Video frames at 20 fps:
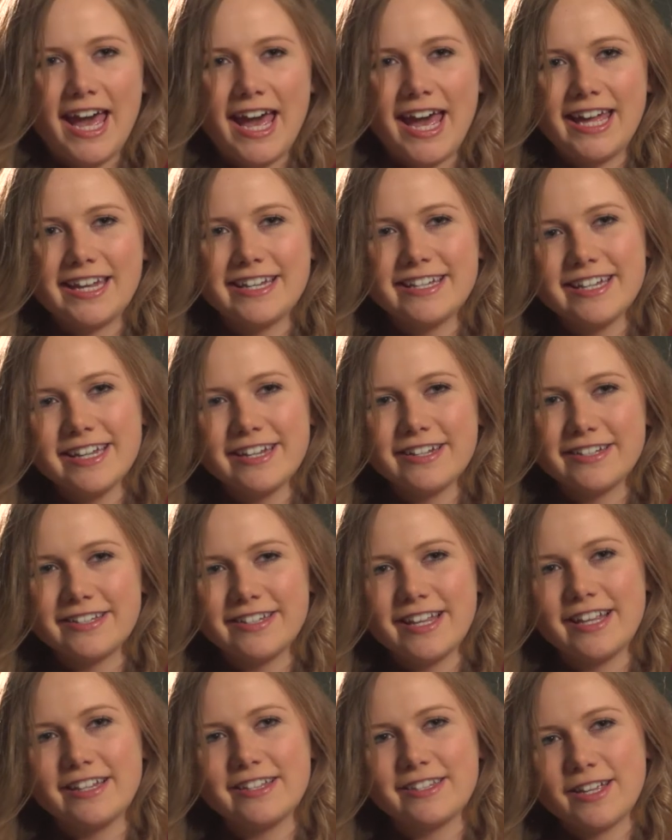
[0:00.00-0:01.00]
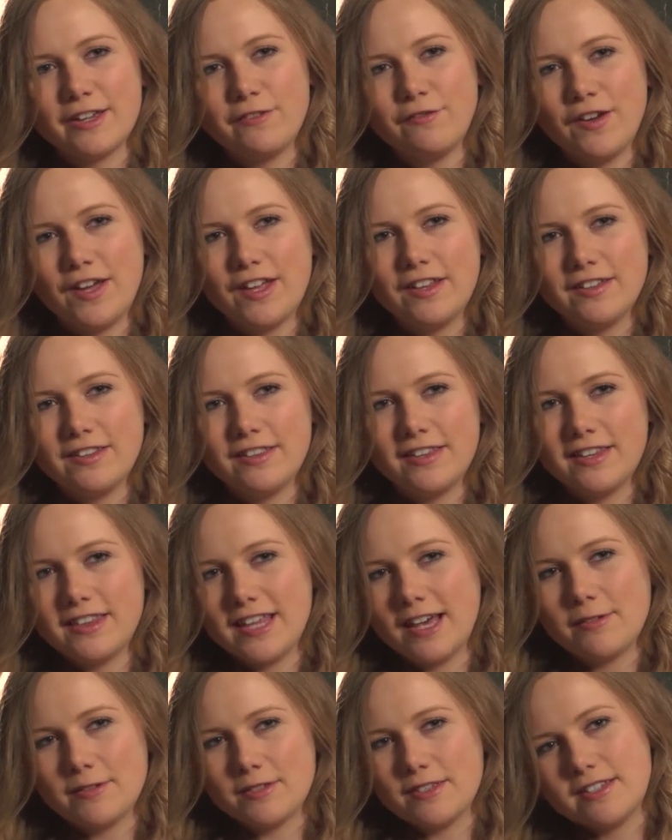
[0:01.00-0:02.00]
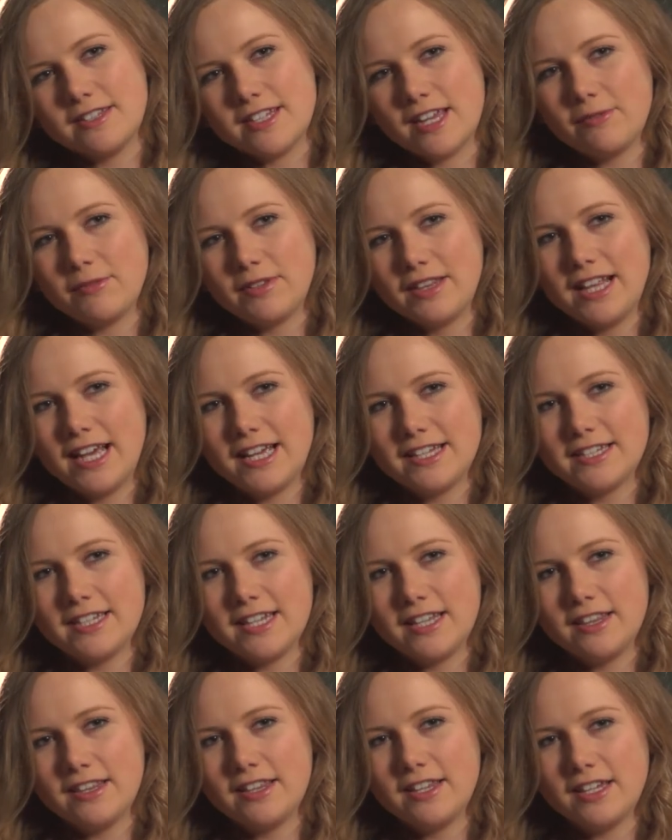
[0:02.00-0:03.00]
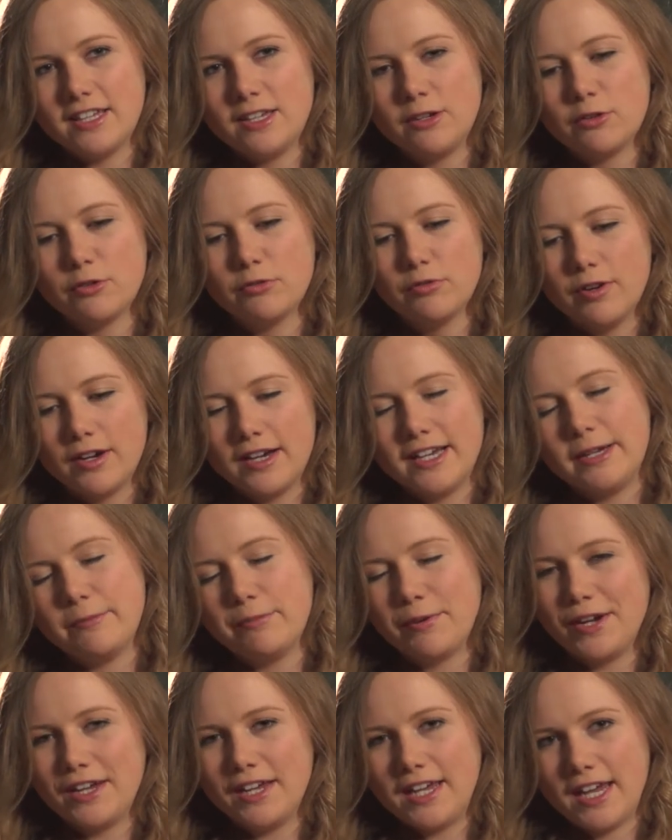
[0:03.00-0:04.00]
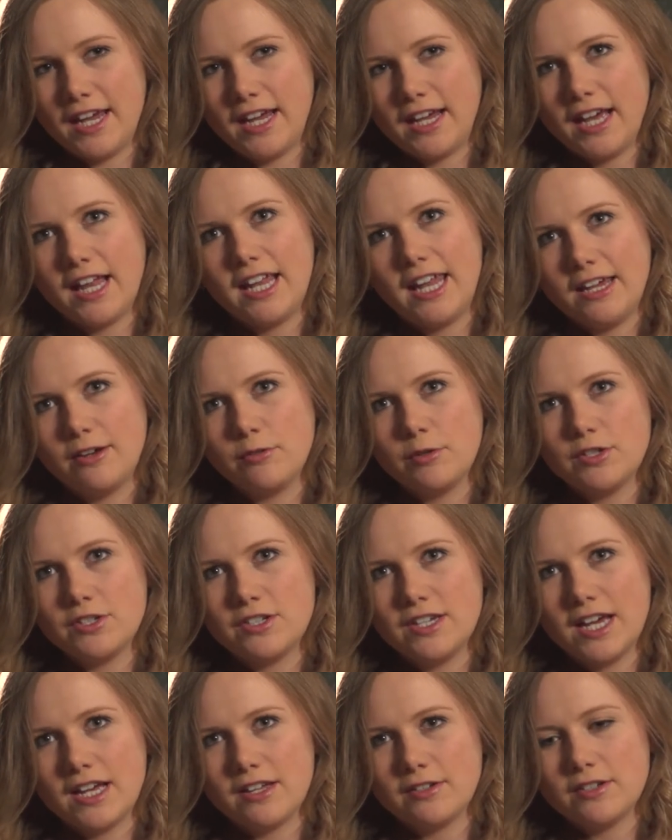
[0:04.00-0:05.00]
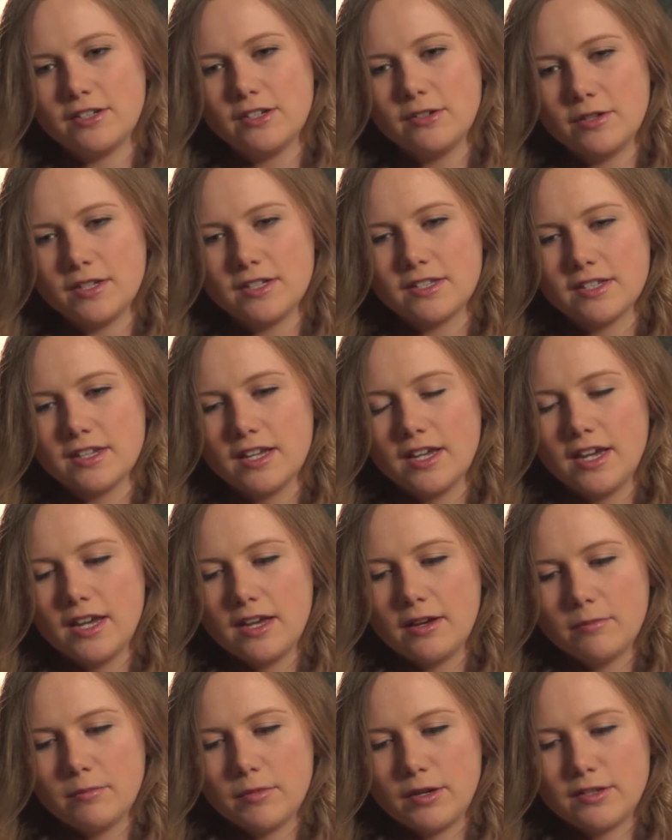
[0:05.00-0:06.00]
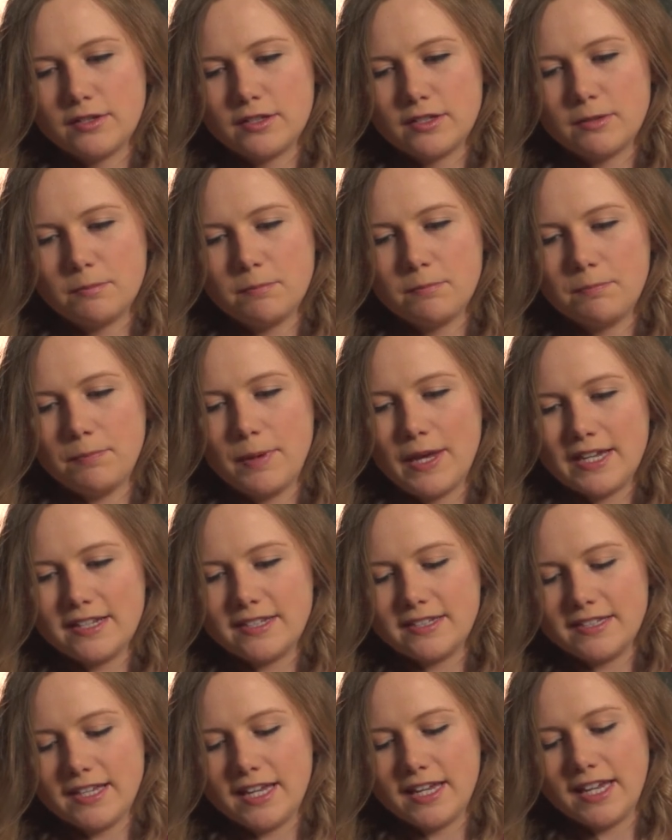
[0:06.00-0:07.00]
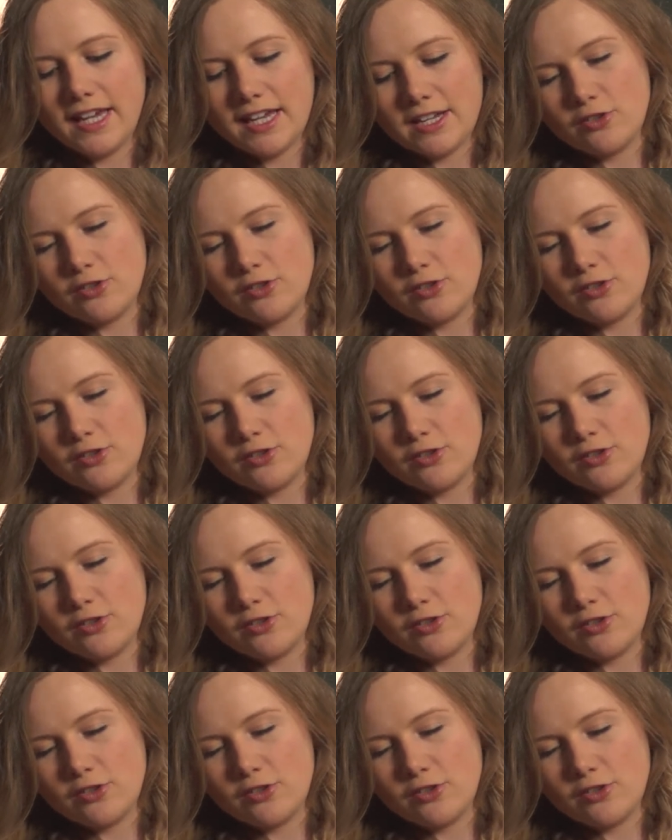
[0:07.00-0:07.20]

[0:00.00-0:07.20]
And in a sense, I felt that that was the same with Latin, that you're really breaking a language down to its most basic,